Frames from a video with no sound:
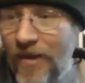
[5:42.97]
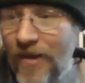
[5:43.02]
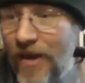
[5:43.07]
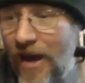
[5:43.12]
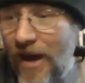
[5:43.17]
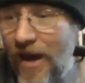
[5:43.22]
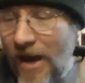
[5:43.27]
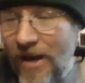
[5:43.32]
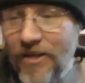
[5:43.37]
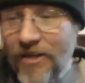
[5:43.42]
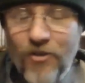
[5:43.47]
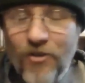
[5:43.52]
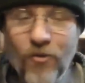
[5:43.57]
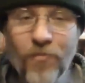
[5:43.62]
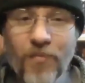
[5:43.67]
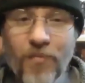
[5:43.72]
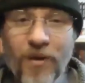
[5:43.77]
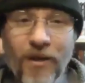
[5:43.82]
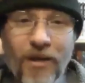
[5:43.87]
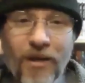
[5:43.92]
Action will
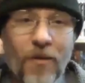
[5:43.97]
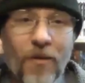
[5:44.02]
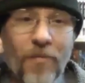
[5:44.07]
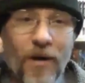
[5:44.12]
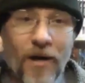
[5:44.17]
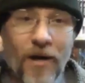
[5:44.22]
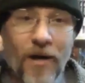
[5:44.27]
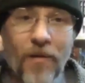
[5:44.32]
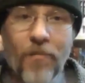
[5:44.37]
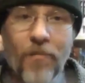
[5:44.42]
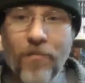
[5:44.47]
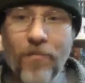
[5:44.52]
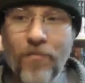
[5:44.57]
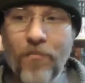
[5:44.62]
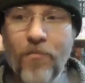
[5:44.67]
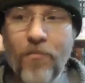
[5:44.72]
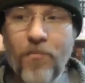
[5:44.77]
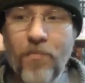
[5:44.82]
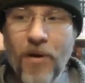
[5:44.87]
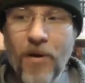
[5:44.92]
pick up, I'm
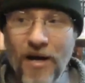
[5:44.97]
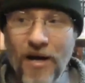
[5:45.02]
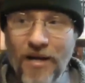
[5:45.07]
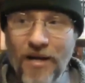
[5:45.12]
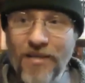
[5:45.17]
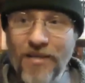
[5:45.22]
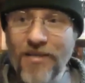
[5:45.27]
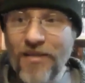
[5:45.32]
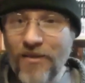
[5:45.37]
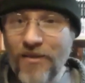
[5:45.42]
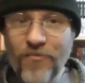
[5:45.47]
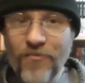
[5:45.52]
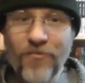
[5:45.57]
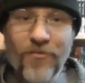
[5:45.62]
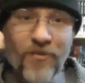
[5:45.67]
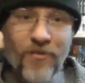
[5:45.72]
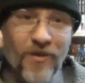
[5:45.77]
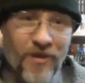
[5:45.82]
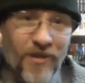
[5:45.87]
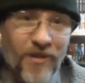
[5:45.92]
positive,
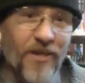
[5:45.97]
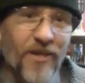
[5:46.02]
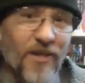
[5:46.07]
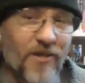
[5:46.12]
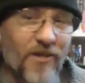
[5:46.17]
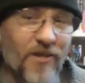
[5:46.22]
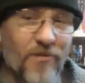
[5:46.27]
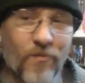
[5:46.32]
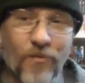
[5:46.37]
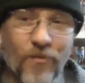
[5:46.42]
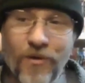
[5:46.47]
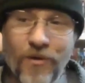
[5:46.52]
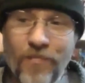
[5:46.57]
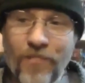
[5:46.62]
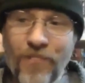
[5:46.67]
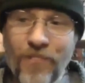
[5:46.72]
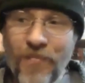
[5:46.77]
in the next one.